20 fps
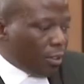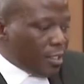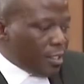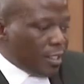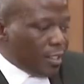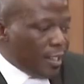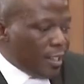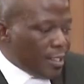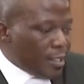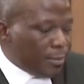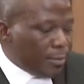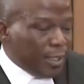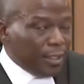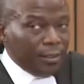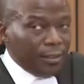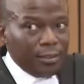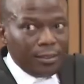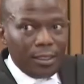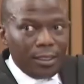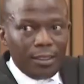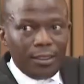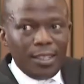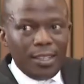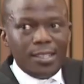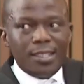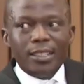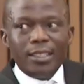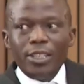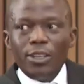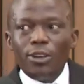Doctor, there's been
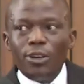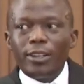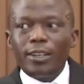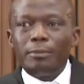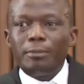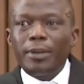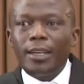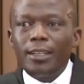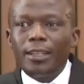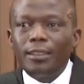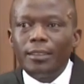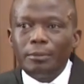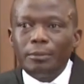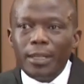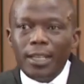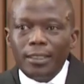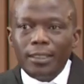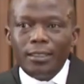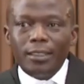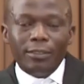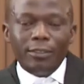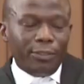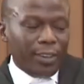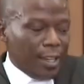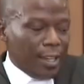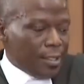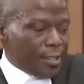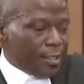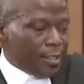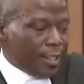this theory by the
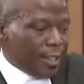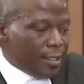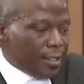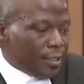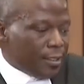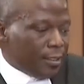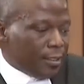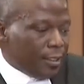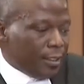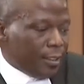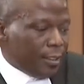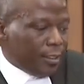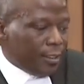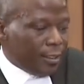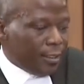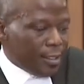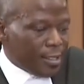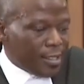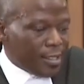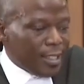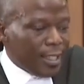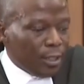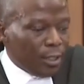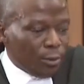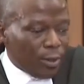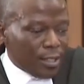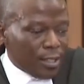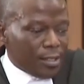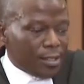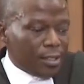defense that the
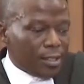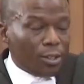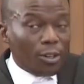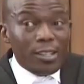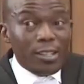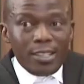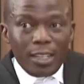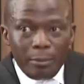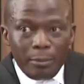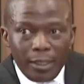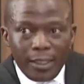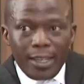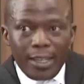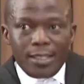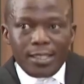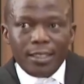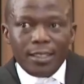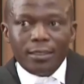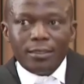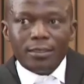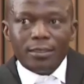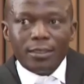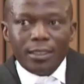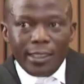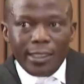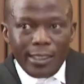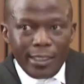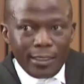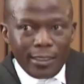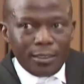scene was contaminated,
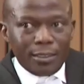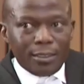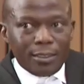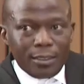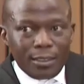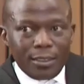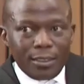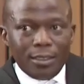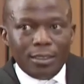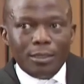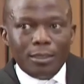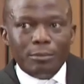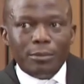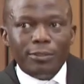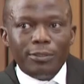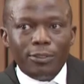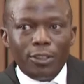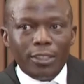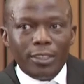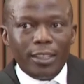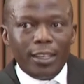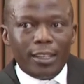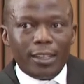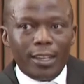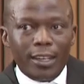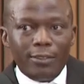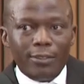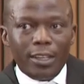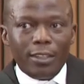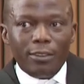cleaned before the
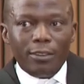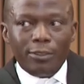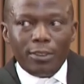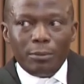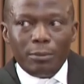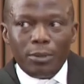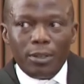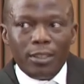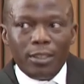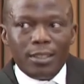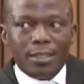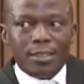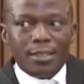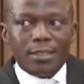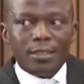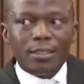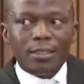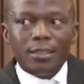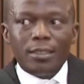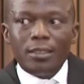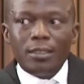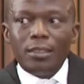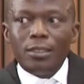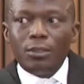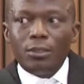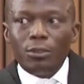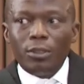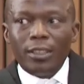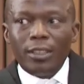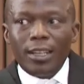arrival of the police.
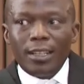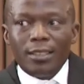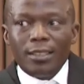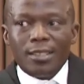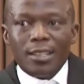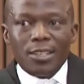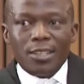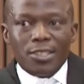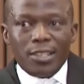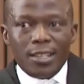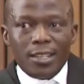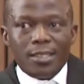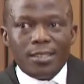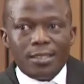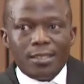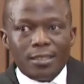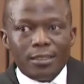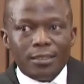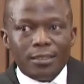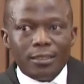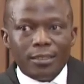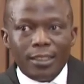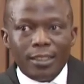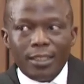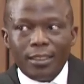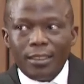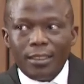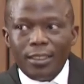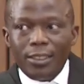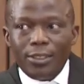Will that suggest
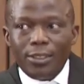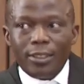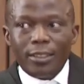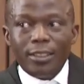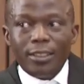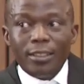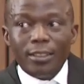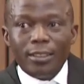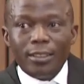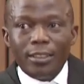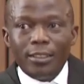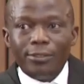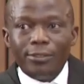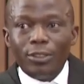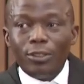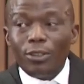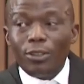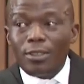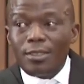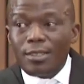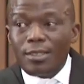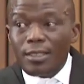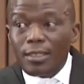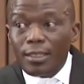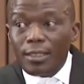that theory if you don't